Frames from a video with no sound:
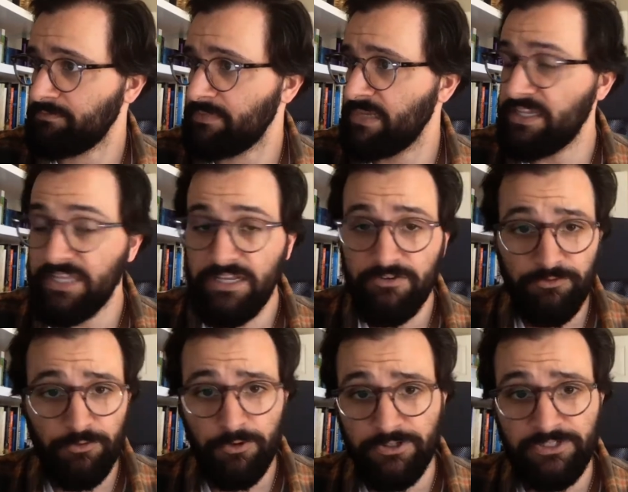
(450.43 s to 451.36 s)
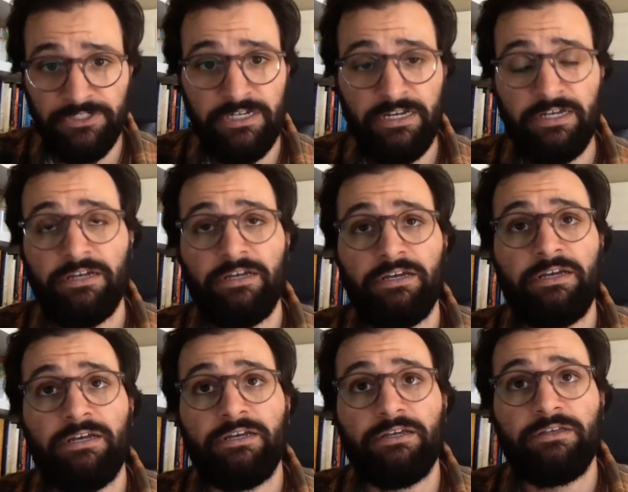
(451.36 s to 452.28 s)
And then, of course,
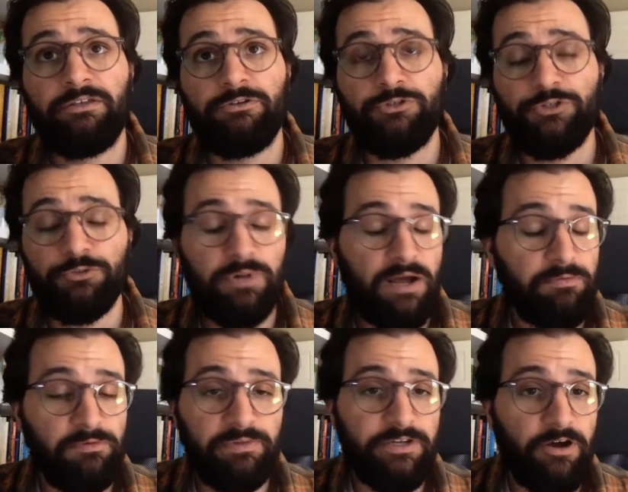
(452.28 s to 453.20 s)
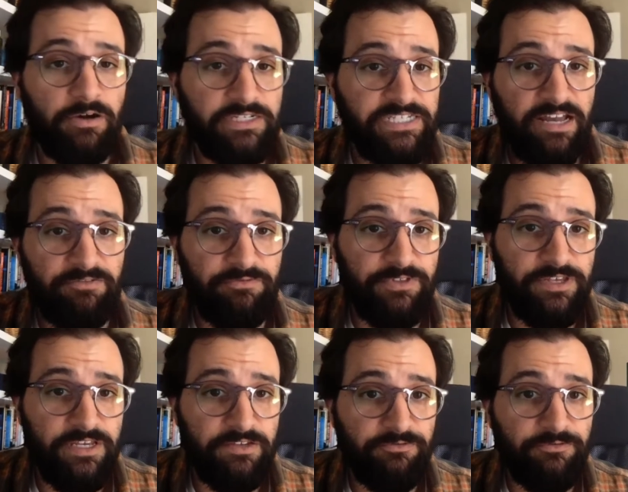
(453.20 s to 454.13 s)
you should probably always have
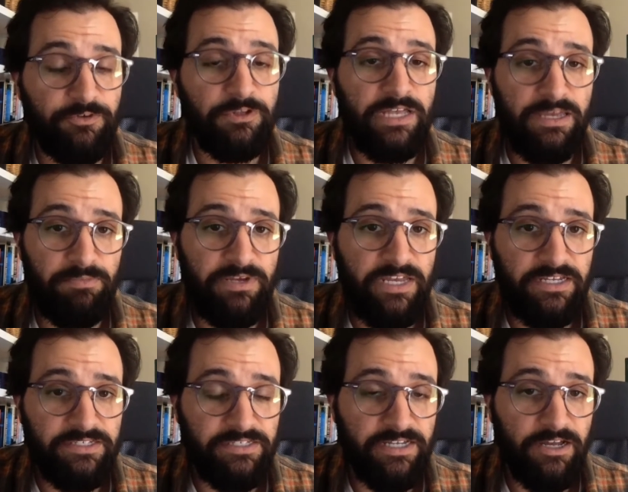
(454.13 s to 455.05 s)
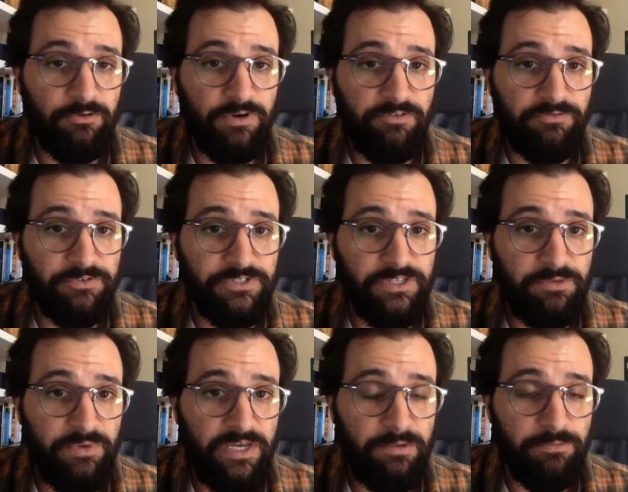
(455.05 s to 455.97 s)
the full APA style reference of the
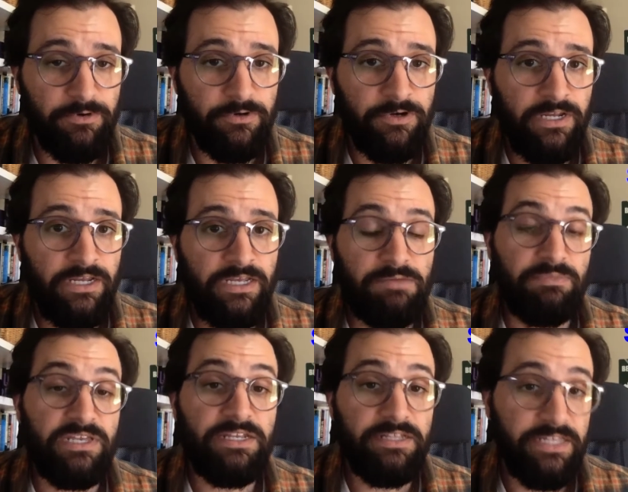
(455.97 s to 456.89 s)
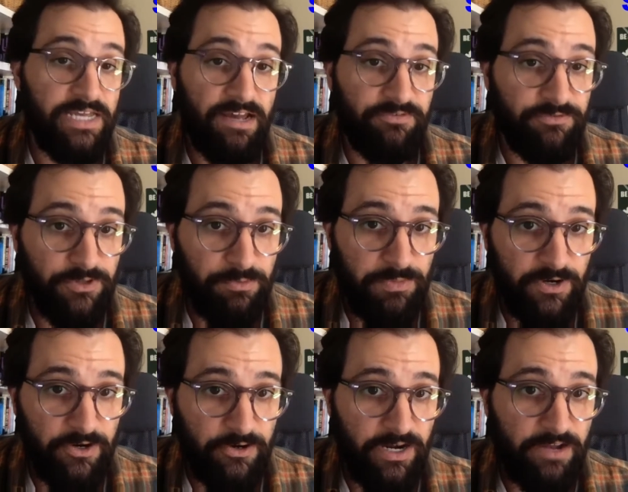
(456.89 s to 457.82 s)
paper immediately after the
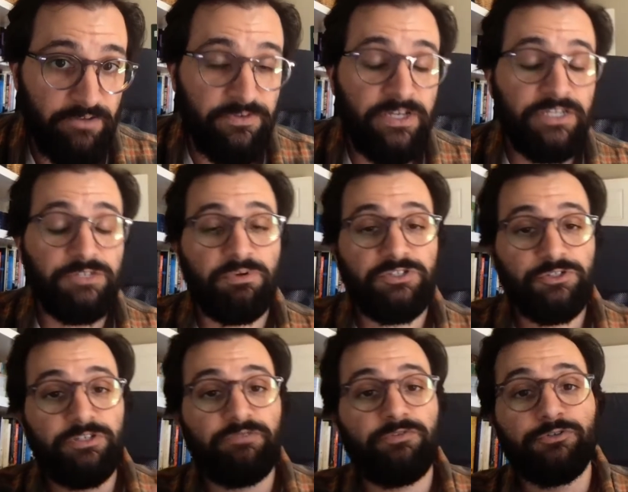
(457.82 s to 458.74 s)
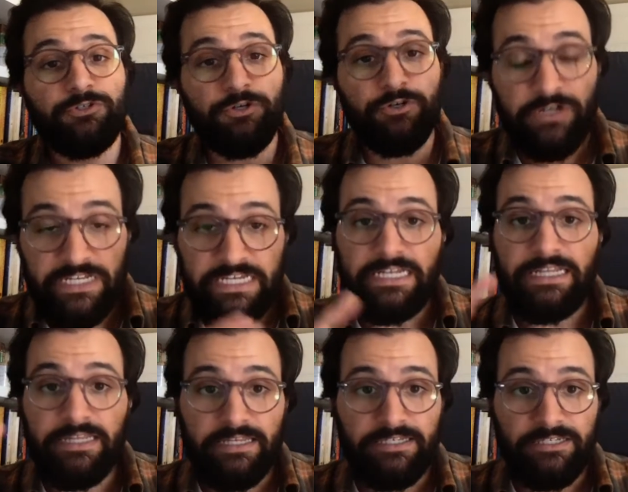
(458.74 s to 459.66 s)
paragraph, especially if you're turning
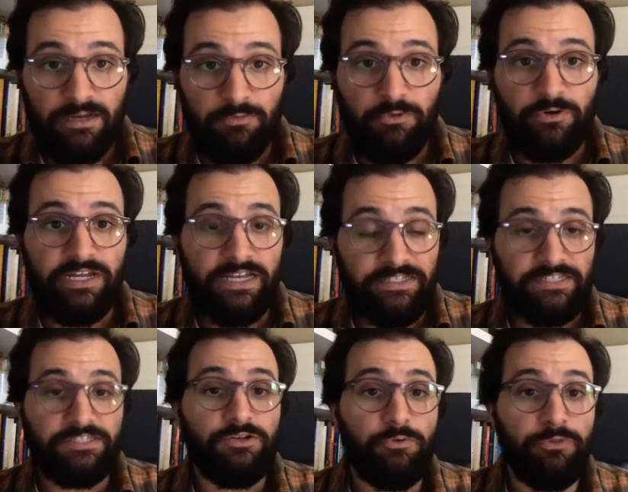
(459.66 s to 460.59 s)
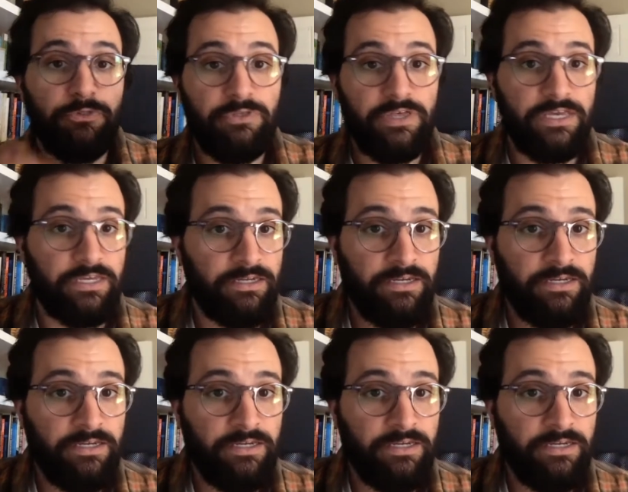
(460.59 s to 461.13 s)
in the summary as its own thing.